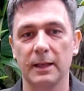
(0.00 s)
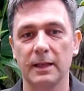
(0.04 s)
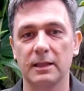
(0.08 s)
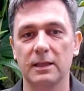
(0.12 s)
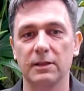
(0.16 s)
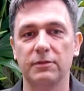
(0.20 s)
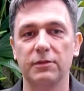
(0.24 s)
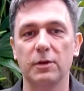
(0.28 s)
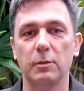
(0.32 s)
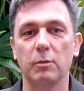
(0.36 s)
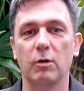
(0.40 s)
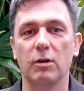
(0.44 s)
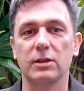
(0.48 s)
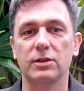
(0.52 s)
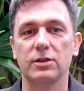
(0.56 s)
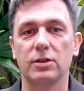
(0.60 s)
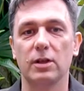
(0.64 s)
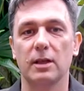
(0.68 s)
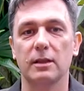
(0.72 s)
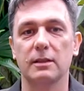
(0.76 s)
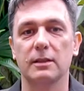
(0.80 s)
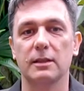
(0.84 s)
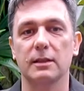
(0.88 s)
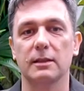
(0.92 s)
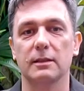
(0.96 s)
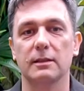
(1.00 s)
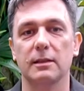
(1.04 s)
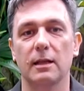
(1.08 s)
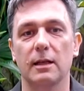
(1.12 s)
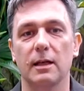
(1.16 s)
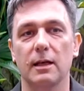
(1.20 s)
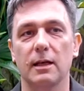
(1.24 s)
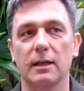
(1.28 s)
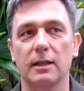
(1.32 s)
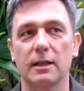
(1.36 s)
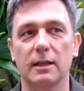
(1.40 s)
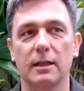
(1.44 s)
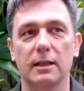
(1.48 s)
The film was shot
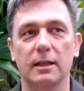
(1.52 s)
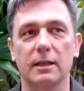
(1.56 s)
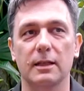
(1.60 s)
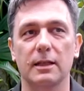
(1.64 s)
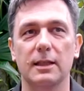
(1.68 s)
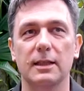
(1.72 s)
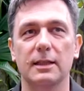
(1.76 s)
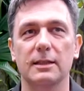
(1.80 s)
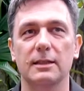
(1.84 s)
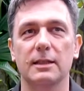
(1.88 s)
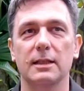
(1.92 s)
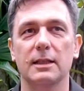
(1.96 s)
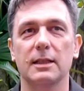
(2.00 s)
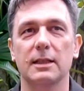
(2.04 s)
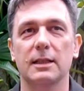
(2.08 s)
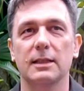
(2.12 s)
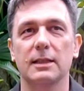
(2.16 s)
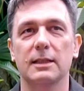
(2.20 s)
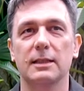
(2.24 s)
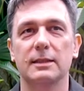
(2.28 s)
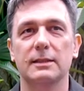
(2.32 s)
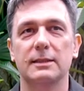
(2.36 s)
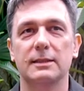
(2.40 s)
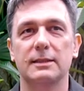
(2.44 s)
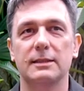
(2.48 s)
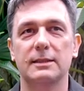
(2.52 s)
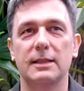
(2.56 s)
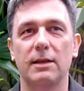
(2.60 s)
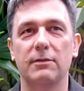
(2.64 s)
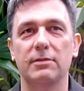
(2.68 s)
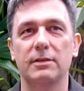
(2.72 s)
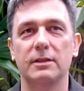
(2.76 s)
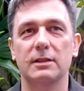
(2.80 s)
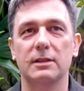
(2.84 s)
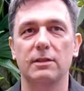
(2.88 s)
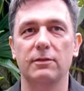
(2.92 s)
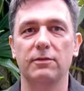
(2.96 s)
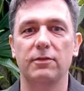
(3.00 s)
uh, in
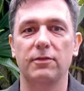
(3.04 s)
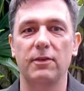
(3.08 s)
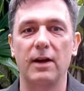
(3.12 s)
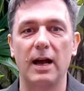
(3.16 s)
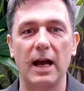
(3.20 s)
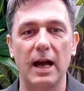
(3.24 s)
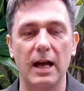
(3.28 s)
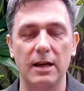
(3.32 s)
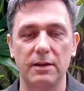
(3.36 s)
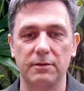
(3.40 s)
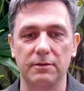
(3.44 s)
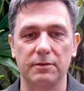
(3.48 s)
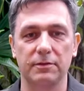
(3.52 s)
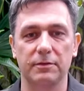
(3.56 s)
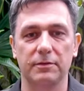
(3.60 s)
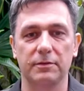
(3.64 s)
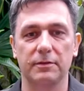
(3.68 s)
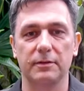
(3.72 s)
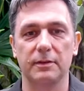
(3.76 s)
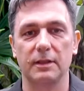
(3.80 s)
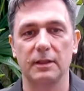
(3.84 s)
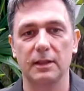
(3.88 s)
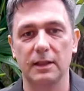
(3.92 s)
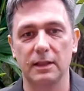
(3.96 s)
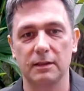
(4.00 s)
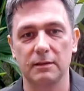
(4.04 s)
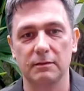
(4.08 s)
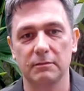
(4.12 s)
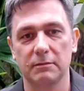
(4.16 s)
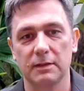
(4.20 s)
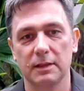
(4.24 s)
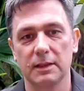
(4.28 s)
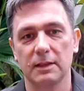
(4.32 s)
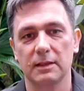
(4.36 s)
75 in